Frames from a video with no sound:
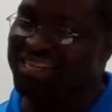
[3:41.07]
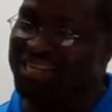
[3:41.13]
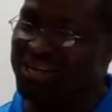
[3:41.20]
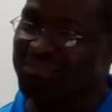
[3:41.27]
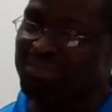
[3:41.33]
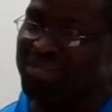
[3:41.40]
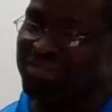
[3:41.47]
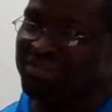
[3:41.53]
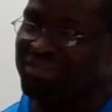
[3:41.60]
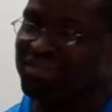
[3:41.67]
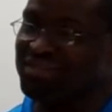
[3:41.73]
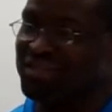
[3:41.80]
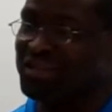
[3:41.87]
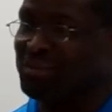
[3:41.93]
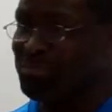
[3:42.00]
getting up at
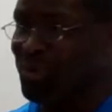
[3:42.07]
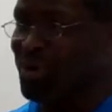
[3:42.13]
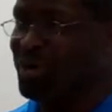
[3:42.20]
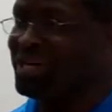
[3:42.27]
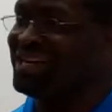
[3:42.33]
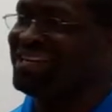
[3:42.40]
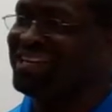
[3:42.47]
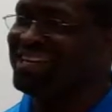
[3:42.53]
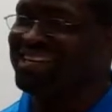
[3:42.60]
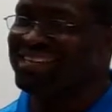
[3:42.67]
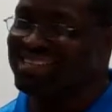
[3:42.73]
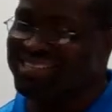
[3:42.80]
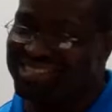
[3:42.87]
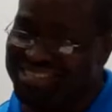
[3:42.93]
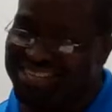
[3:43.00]
6 in the morning to